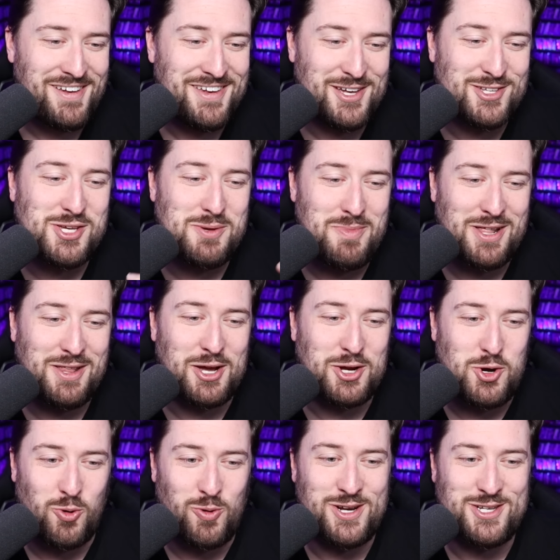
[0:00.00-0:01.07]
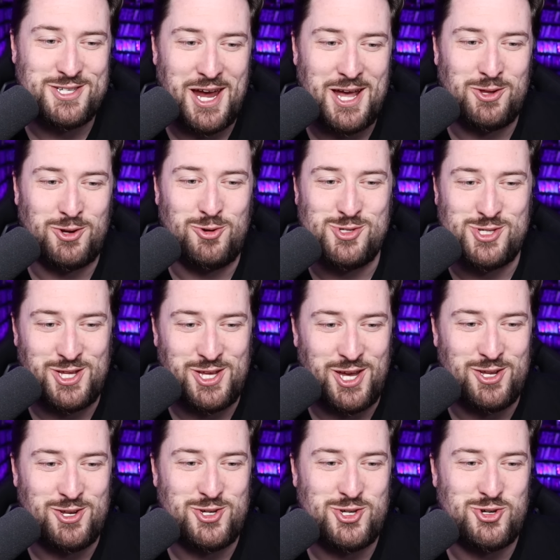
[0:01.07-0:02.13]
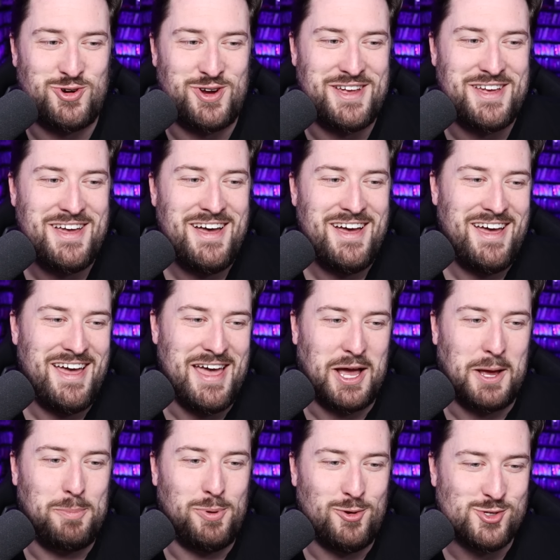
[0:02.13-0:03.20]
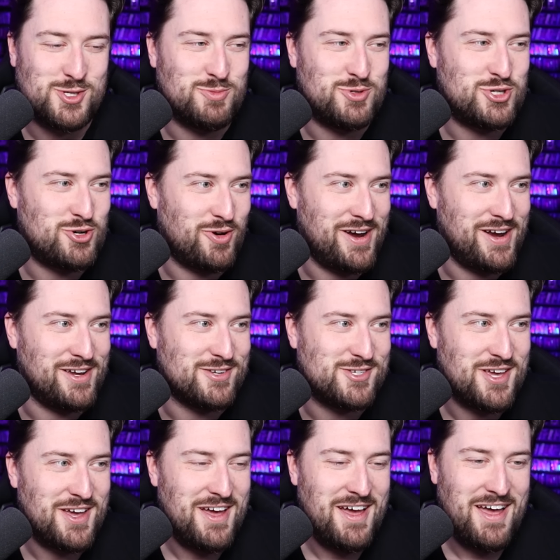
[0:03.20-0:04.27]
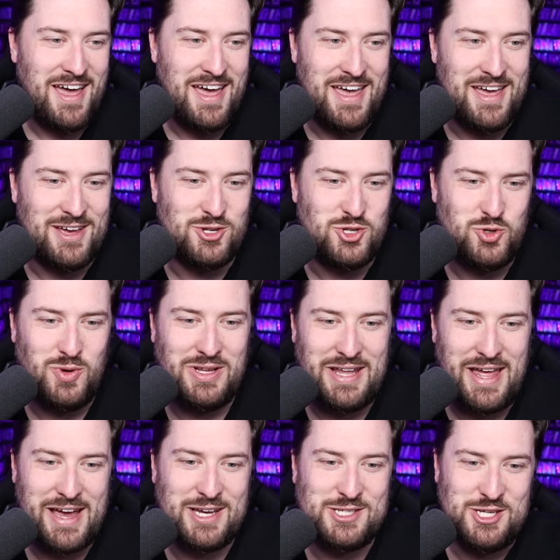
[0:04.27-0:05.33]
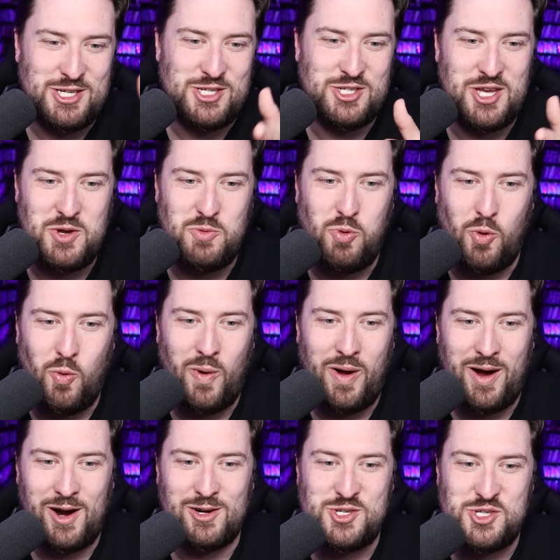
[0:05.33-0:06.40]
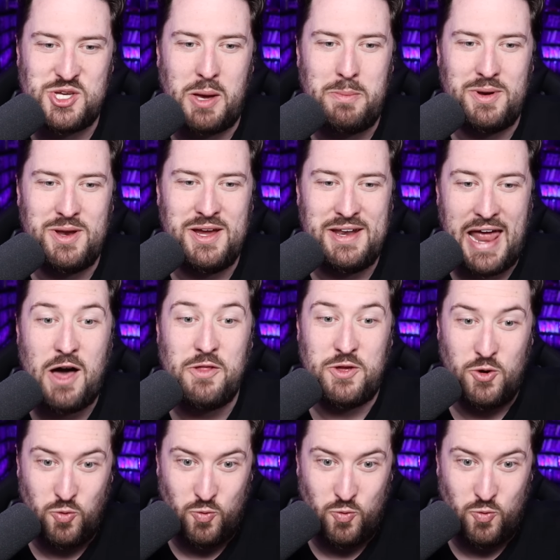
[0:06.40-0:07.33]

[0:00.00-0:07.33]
Get somebody like Corey Taylor who's in the industry and can pull some strings and do a legacy sequel where somebody, now that